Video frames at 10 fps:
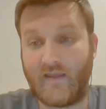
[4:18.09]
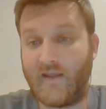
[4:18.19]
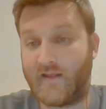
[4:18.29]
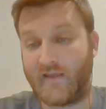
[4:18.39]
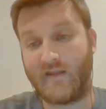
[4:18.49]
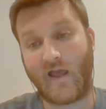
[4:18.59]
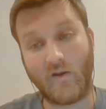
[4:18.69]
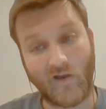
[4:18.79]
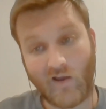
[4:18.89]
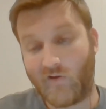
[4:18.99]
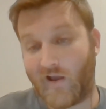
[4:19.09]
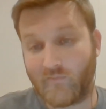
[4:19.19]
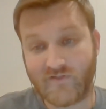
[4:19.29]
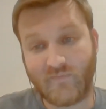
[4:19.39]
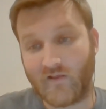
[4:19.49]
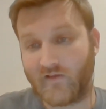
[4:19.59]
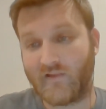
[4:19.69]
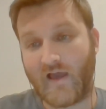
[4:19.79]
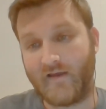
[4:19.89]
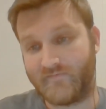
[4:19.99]
And again, I was barely
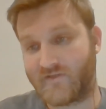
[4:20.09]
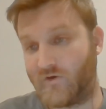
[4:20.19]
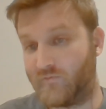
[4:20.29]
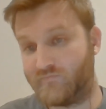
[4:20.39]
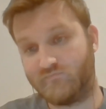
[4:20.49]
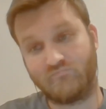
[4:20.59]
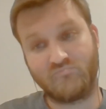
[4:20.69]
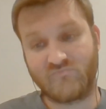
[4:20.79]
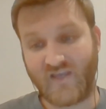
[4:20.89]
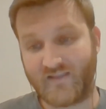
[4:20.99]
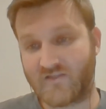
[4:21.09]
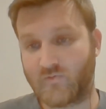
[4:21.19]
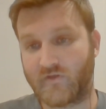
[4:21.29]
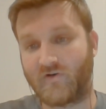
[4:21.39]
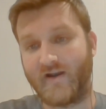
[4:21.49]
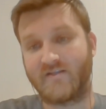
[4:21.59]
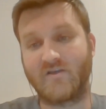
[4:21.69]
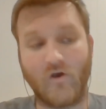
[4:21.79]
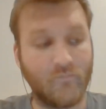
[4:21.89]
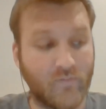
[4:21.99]
alive, so take this with a grain of salt.